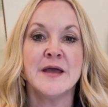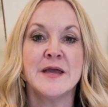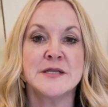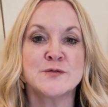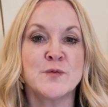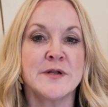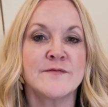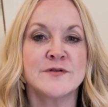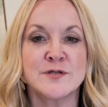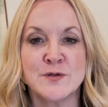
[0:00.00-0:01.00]
It's one
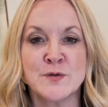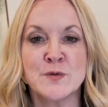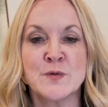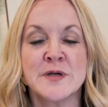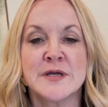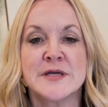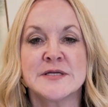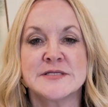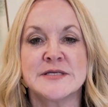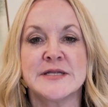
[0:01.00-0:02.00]
of two
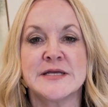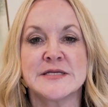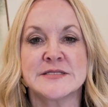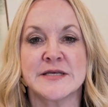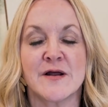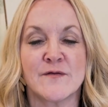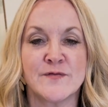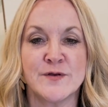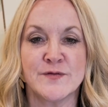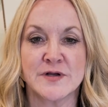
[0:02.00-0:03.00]
cities that
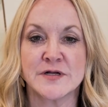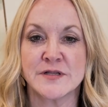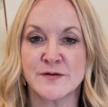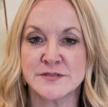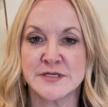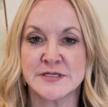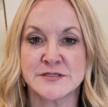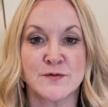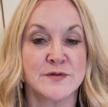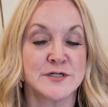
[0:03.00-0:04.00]
offer you the
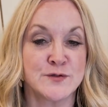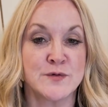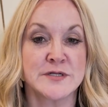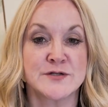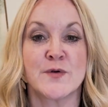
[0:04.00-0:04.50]
closest or the shortest